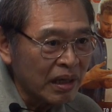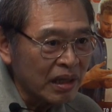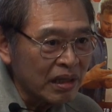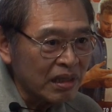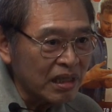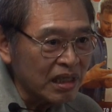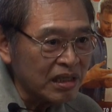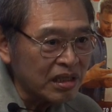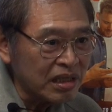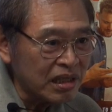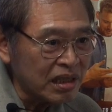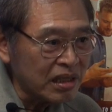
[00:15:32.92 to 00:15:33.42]

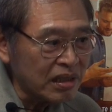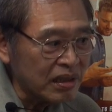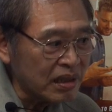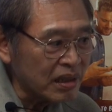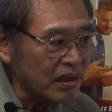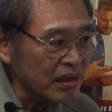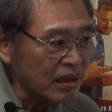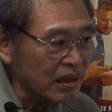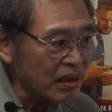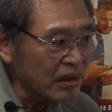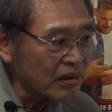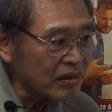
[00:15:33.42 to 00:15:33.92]
This
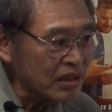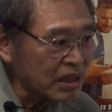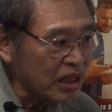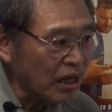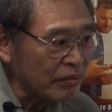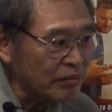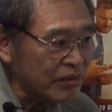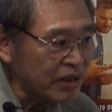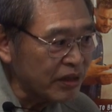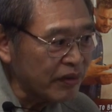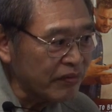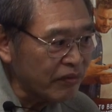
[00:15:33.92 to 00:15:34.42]

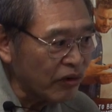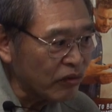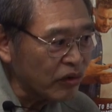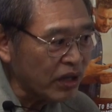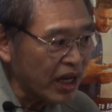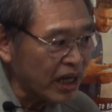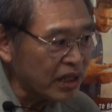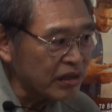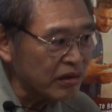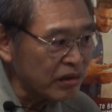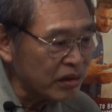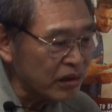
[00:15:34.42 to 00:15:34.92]
submarine
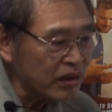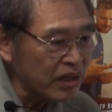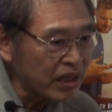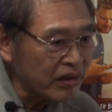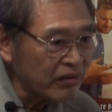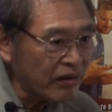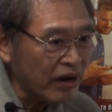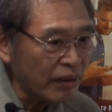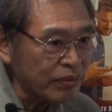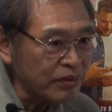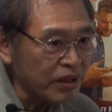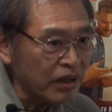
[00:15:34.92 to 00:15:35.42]
volcano
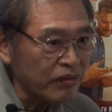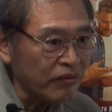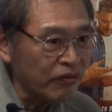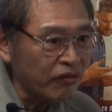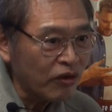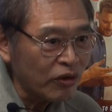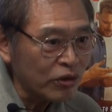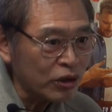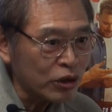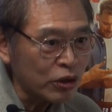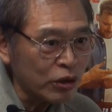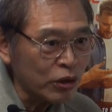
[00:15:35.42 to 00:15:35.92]
erupted
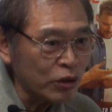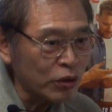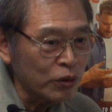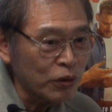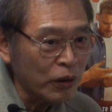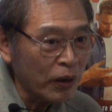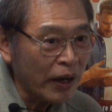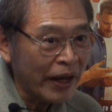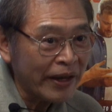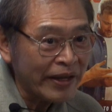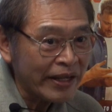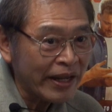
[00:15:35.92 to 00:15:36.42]
for
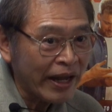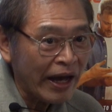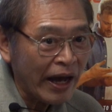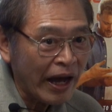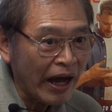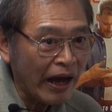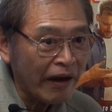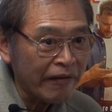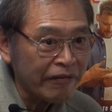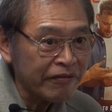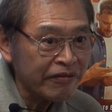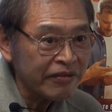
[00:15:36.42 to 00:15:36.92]

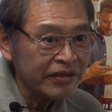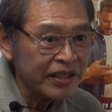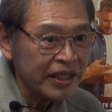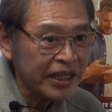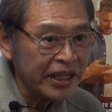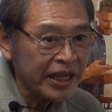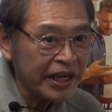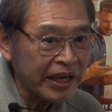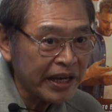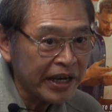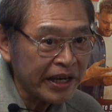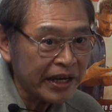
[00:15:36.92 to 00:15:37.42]
2.5
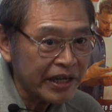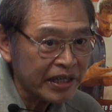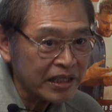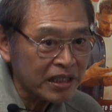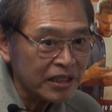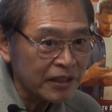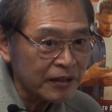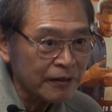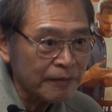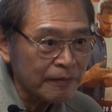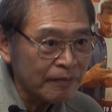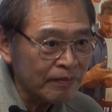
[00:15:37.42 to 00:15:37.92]

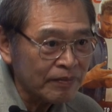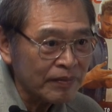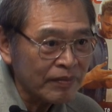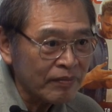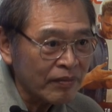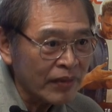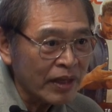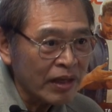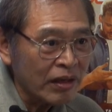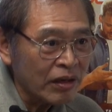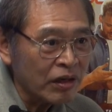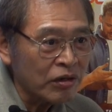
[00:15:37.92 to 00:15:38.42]
years,
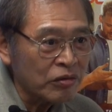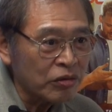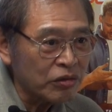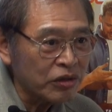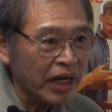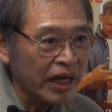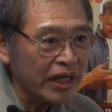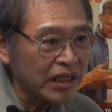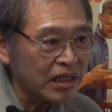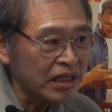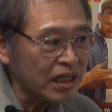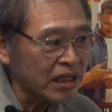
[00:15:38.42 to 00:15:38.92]

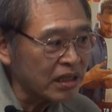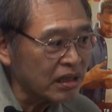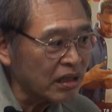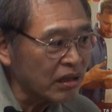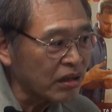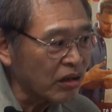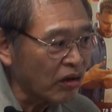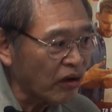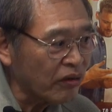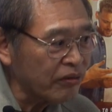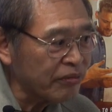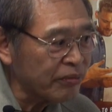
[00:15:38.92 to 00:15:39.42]
creating the
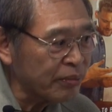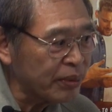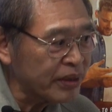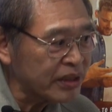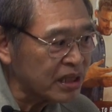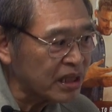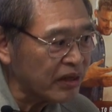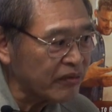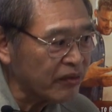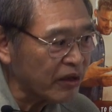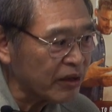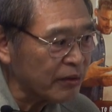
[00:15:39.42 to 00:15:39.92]
North
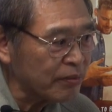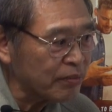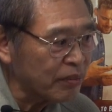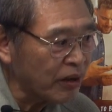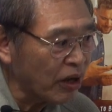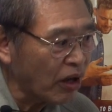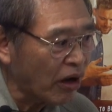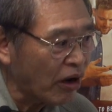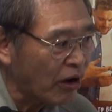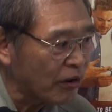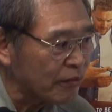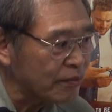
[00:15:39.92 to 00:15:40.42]
Pacific
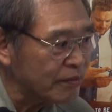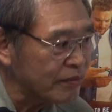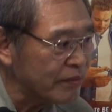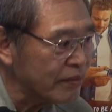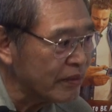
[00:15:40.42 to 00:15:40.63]
blob.